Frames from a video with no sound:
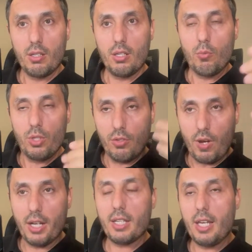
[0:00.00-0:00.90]
When you
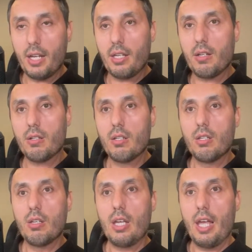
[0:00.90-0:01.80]
find a carrier
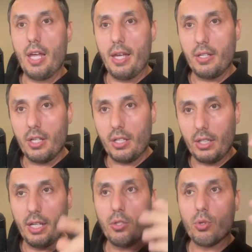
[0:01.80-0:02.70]
and
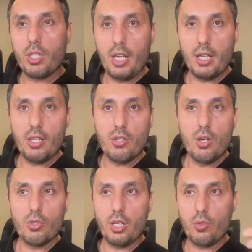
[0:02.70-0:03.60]
let your carrier
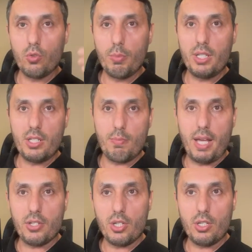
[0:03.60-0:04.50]
know that you will be
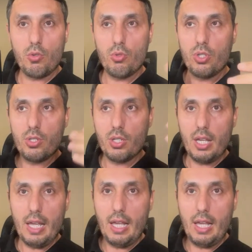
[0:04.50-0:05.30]
dispatching using